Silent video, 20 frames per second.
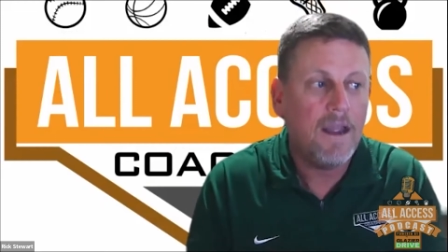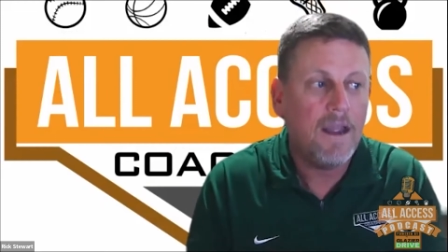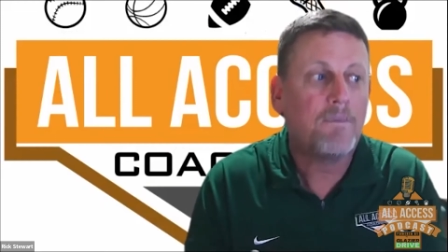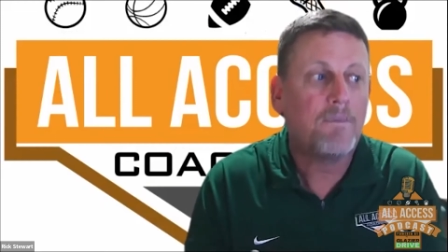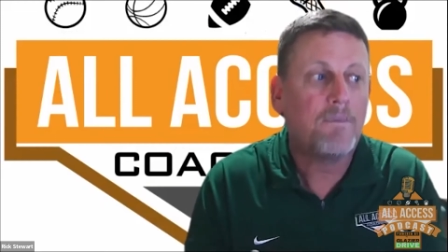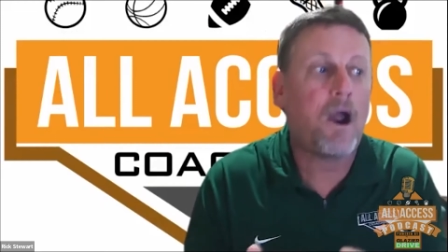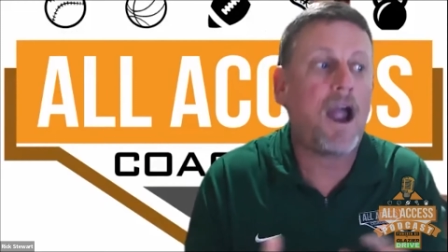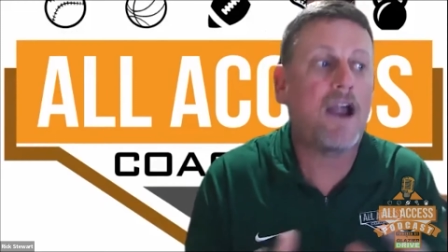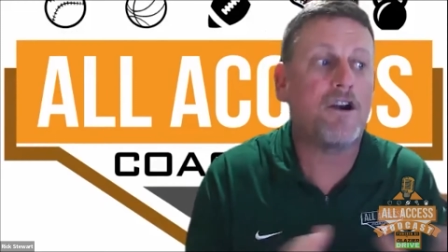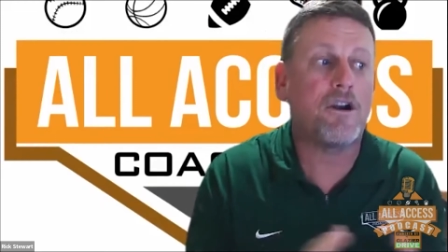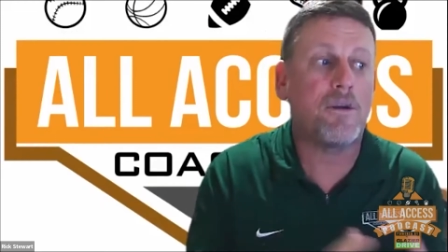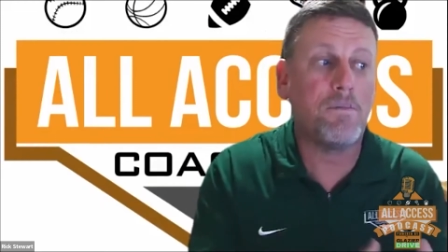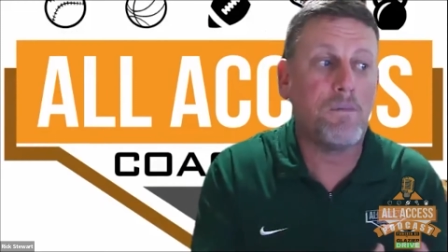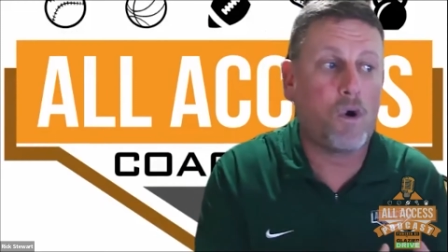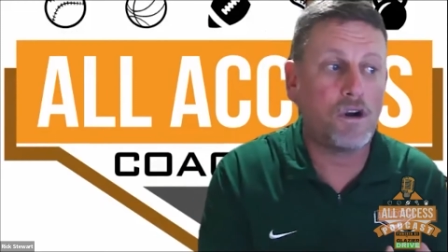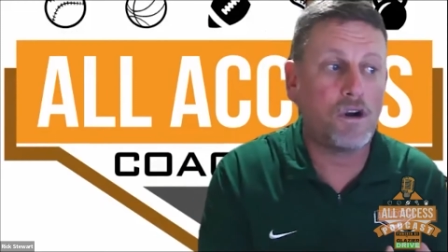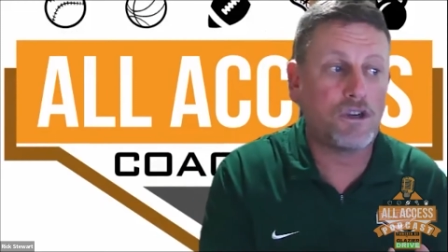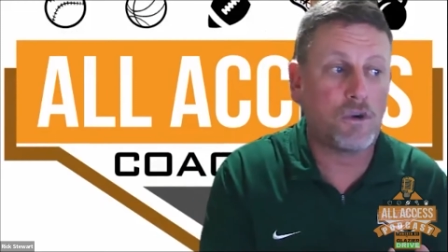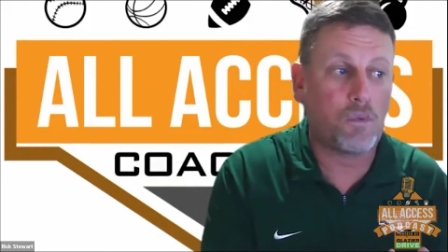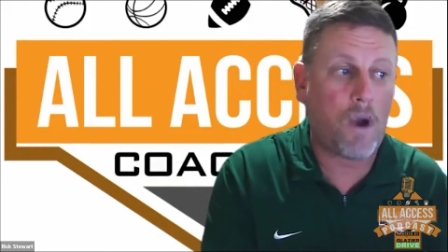Prior to
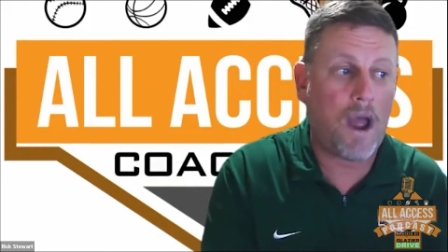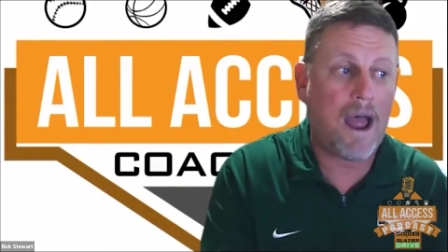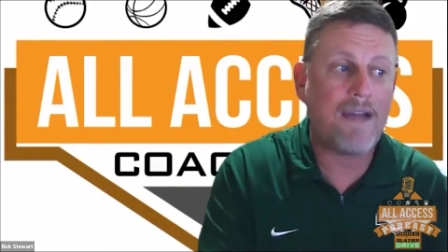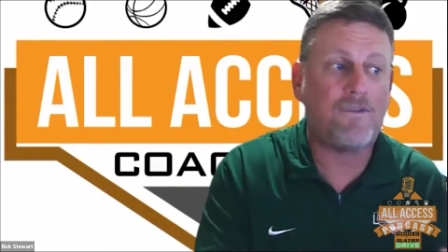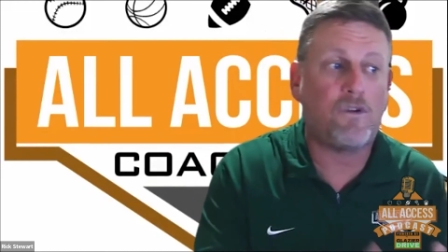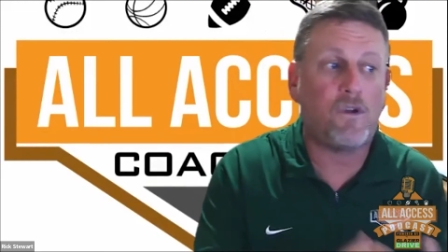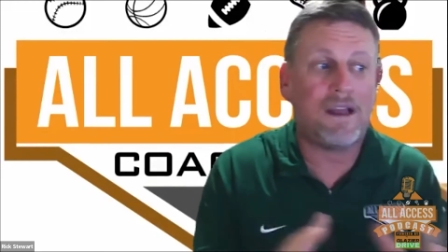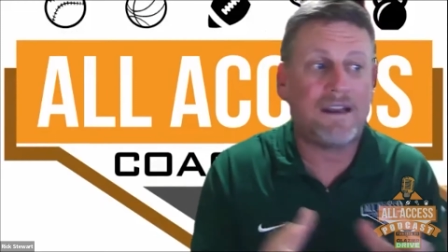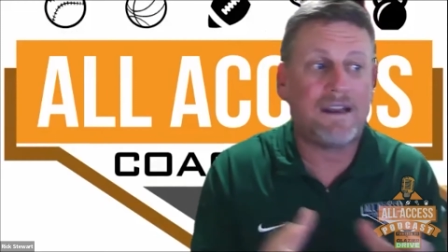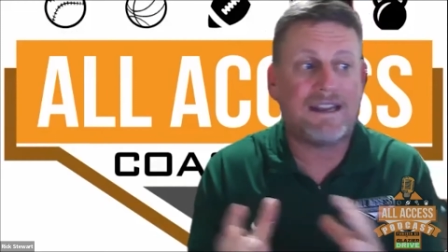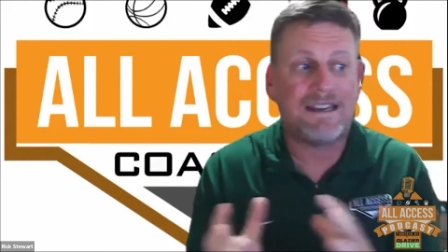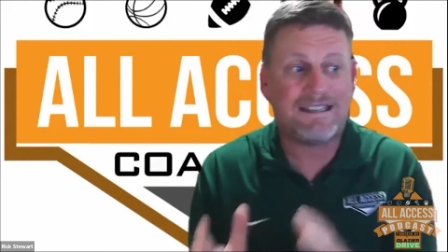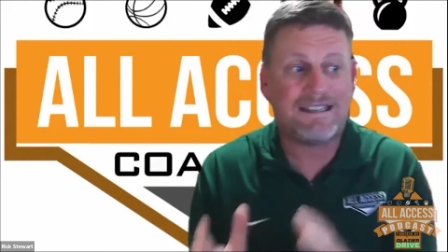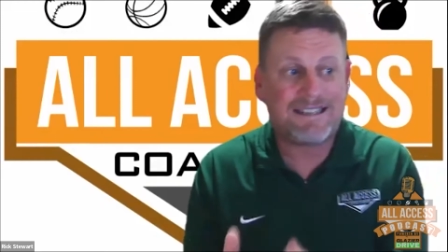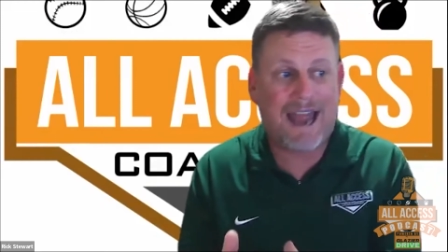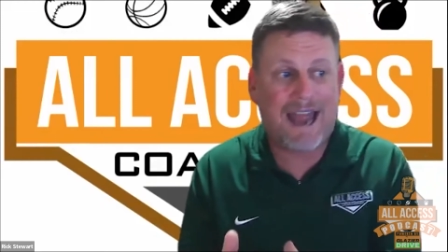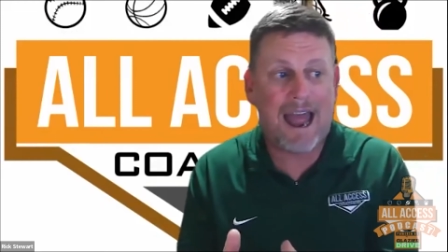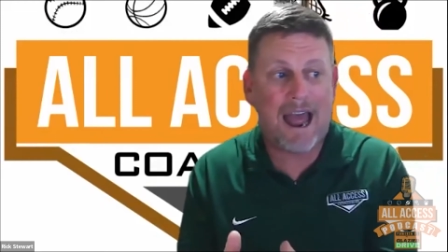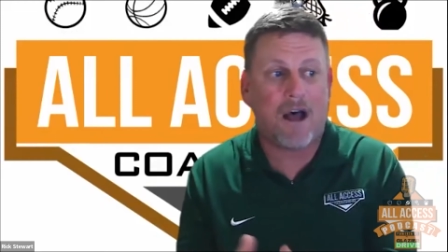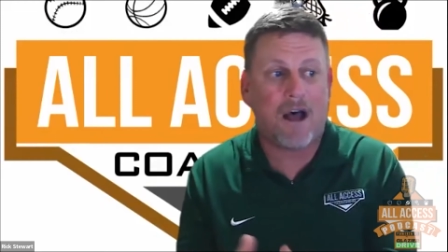Moore's arrival at
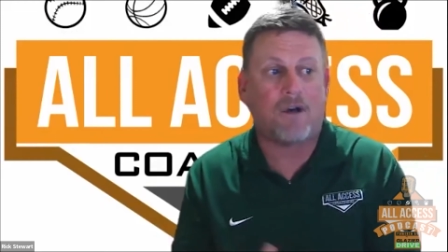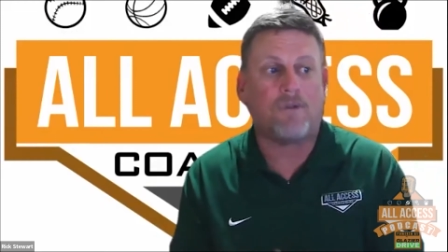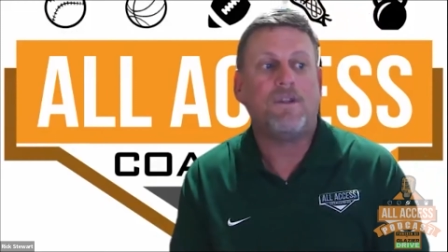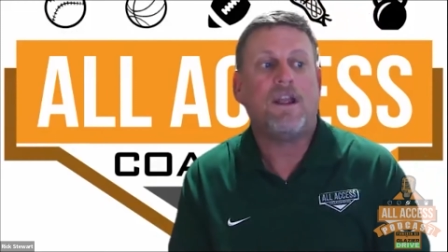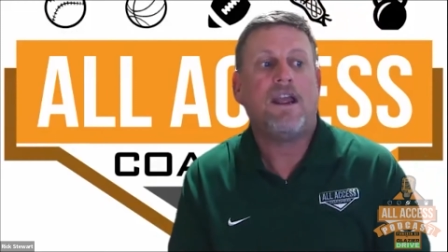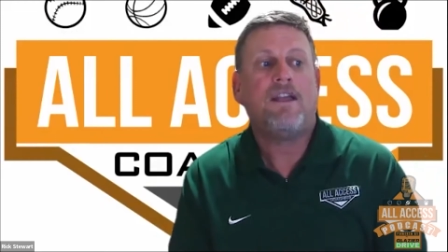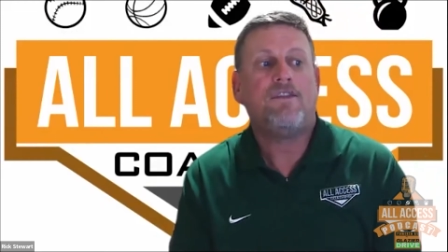LaSalle,